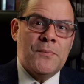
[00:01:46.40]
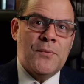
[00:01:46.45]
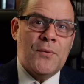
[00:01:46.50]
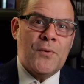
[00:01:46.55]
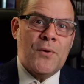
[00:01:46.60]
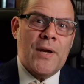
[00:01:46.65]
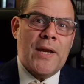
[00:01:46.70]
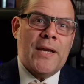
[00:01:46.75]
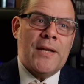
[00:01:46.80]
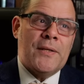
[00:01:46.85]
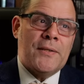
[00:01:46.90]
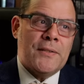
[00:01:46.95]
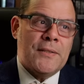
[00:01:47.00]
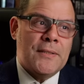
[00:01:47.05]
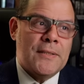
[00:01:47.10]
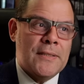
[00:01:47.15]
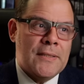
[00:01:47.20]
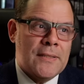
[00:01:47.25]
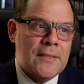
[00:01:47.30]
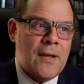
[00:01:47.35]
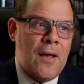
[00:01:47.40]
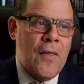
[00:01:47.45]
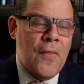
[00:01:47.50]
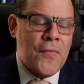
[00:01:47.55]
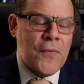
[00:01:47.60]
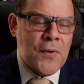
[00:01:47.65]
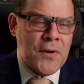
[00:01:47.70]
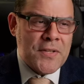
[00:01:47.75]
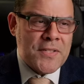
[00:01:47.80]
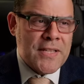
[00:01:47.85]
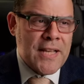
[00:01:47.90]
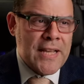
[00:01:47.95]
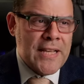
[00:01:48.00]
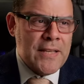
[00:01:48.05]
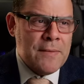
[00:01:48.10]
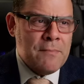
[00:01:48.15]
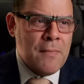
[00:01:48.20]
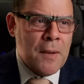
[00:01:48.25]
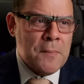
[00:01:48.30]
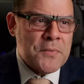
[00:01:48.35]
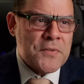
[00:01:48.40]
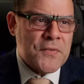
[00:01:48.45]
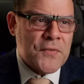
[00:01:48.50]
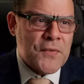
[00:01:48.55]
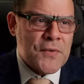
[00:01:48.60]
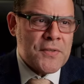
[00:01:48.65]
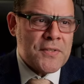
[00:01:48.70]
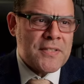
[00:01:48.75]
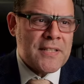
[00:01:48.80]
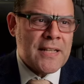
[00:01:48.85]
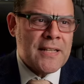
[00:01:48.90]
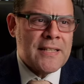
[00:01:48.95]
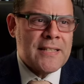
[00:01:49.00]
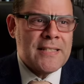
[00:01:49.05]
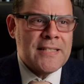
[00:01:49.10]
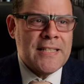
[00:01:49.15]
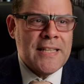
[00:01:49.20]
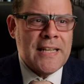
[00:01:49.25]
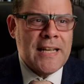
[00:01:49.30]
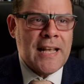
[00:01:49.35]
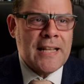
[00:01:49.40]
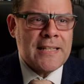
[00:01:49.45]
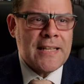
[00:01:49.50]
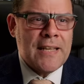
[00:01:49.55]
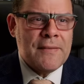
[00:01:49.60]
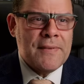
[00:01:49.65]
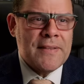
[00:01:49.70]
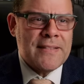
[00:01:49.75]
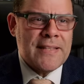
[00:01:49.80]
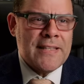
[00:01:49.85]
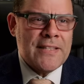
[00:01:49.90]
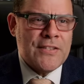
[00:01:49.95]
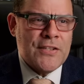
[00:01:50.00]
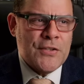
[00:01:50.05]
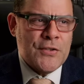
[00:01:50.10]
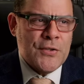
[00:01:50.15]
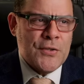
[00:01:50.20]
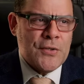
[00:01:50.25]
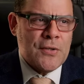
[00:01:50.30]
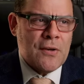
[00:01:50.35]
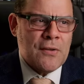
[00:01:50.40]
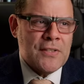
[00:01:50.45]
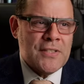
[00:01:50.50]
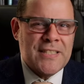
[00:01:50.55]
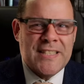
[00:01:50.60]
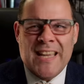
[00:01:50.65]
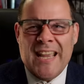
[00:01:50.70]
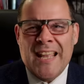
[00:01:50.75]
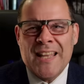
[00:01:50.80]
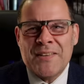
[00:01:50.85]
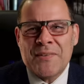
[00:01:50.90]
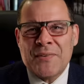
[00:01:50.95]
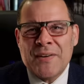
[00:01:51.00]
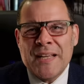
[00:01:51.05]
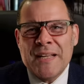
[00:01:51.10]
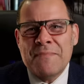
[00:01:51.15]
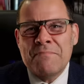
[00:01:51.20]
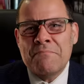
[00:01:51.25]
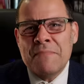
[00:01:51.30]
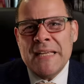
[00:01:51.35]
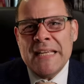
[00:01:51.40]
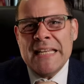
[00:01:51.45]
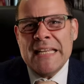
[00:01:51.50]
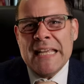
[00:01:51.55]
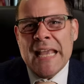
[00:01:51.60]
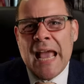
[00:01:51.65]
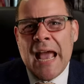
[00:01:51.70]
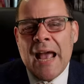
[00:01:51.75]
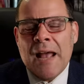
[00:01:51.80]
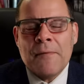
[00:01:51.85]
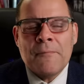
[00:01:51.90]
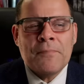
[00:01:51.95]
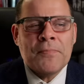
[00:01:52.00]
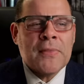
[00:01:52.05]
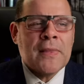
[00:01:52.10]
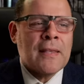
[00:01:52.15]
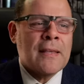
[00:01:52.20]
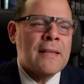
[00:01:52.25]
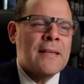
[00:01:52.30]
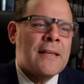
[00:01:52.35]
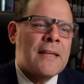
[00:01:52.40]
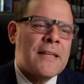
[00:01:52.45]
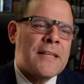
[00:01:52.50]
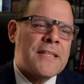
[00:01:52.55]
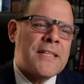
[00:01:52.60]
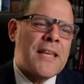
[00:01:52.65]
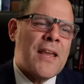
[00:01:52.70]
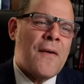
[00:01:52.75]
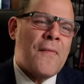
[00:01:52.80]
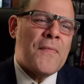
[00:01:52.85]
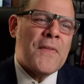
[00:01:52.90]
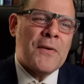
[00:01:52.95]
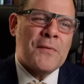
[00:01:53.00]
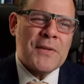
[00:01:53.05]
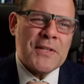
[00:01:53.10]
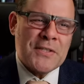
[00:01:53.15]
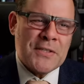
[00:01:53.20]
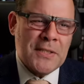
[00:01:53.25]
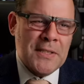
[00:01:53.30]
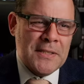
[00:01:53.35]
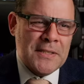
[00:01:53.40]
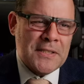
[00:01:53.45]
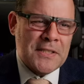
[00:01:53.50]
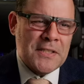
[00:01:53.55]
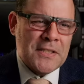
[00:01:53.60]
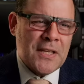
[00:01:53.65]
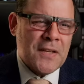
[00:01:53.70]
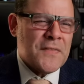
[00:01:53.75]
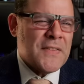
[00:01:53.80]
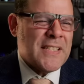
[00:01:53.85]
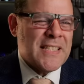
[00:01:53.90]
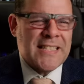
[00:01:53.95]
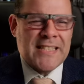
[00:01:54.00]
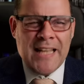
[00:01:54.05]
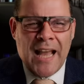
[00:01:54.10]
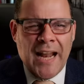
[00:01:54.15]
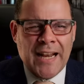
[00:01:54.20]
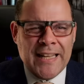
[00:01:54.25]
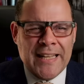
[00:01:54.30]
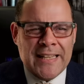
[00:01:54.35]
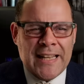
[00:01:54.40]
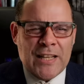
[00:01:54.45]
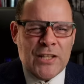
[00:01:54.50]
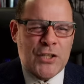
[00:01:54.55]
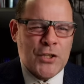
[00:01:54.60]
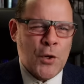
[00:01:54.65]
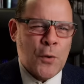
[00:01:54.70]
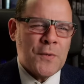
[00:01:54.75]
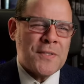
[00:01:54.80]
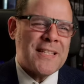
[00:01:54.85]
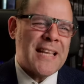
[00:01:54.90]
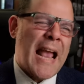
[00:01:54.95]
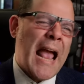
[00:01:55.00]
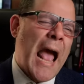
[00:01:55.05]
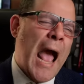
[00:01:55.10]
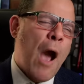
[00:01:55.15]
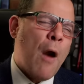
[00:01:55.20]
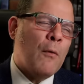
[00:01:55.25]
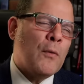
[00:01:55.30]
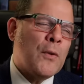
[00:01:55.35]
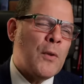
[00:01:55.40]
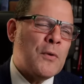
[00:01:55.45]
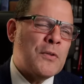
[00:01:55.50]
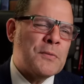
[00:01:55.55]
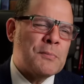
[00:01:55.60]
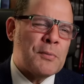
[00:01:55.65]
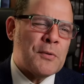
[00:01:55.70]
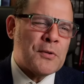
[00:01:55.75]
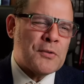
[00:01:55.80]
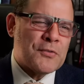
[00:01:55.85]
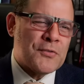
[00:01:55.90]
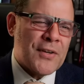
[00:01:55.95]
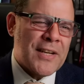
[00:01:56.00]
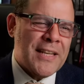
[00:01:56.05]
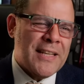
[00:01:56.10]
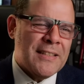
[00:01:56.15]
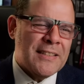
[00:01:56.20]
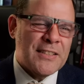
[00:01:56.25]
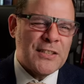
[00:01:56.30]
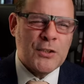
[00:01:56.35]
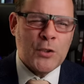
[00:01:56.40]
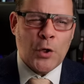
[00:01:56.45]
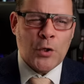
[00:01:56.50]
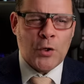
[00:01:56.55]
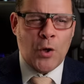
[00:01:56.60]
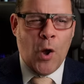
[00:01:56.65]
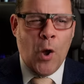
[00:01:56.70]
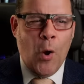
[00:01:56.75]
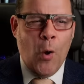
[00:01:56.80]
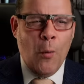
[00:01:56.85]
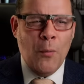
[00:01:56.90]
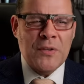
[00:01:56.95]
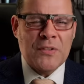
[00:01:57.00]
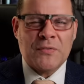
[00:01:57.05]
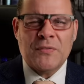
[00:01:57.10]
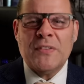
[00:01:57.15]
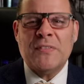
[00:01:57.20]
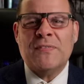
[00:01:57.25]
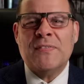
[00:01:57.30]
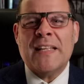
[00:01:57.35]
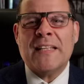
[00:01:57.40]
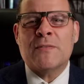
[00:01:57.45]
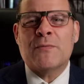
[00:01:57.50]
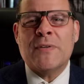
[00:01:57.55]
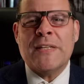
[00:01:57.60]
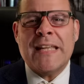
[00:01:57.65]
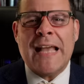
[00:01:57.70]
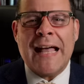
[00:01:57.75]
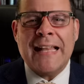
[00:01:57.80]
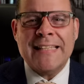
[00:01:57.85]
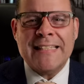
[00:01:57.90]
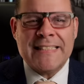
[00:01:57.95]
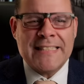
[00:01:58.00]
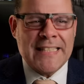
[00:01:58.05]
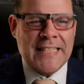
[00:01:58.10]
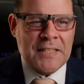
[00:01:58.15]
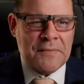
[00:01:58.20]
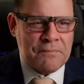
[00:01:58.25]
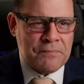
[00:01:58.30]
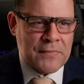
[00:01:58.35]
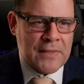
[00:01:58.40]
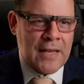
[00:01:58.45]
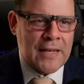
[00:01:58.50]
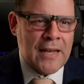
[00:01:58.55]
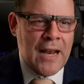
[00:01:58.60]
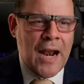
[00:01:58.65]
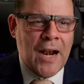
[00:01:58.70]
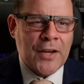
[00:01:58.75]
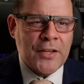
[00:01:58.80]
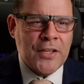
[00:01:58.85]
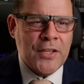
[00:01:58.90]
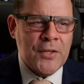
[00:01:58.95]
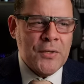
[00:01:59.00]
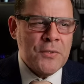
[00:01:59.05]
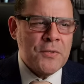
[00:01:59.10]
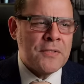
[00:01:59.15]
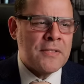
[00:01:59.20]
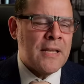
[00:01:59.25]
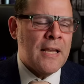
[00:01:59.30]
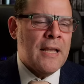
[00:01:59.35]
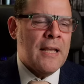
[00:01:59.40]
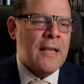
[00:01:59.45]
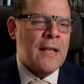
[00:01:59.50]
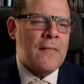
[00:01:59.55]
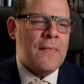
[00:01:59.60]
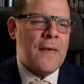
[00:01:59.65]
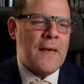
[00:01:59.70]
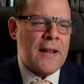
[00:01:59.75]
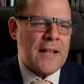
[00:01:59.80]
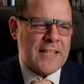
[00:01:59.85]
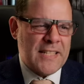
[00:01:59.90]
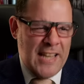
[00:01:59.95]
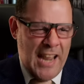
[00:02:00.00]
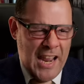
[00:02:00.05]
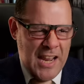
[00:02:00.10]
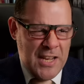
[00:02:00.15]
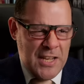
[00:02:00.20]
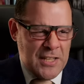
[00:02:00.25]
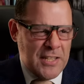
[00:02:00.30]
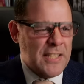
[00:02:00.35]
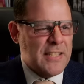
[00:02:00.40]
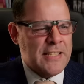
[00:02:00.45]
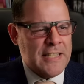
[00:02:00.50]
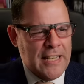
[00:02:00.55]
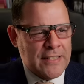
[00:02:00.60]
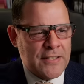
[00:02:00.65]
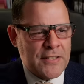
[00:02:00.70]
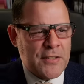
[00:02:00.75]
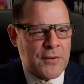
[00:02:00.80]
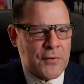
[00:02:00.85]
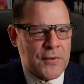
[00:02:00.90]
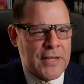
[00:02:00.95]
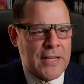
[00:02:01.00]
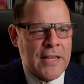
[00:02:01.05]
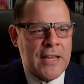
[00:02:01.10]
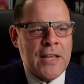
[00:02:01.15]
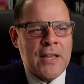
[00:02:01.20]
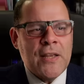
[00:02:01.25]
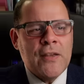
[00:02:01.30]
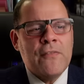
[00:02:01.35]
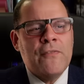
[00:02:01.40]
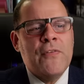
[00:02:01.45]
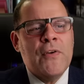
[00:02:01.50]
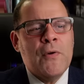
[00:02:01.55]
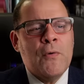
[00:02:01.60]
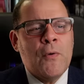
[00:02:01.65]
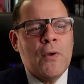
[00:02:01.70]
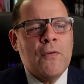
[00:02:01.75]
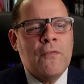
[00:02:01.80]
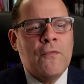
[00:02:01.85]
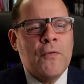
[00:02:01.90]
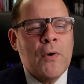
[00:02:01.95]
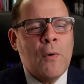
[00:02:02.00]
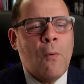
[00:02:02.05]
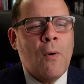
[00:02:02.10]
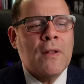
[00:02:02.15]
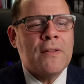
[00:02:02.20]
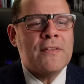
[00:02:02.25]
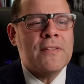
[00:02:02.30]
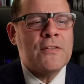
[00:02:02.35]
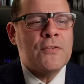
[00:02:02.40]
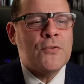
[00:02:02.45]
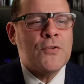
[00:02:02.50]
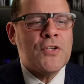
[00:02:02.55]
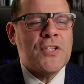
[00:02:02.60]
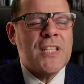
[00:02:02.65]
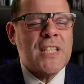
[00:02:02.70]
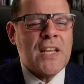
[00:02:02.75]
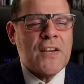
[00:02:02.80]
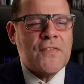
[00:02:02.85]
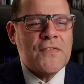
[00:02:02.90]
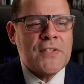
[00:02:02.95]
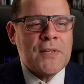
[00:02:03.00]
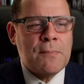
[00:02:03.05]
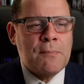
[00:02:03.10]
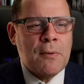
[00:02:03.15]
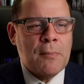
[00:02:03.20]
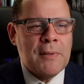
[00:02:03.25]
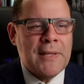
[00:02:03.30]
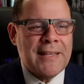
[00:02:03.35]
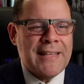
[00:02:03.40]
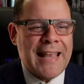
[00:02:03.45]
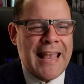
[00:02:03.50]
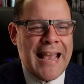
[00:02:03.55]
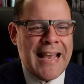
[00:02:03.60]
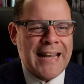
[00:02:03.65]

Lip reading: Bueno, on Thursday, Moms First and Gina Davis Institute on Gender in Media shared the results of a study that shows how those portrayals don't always reflect reality and argues that a change is necessary if we want to shift public